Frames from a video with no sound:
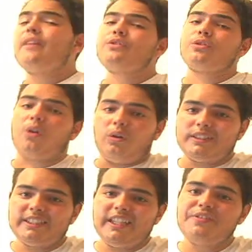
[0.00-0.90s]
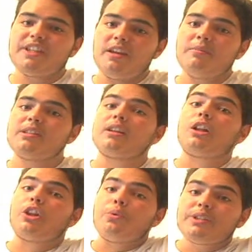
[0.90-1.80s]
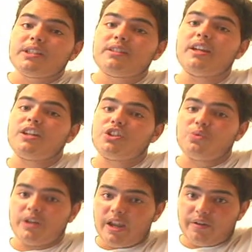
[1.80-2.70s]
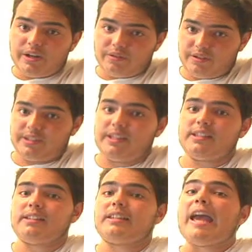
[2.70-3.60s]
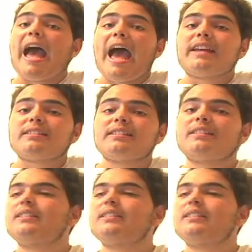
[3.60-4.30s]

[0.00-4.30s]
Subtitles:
After Colton leaves, Kim is the closest thing to a narrator this season has.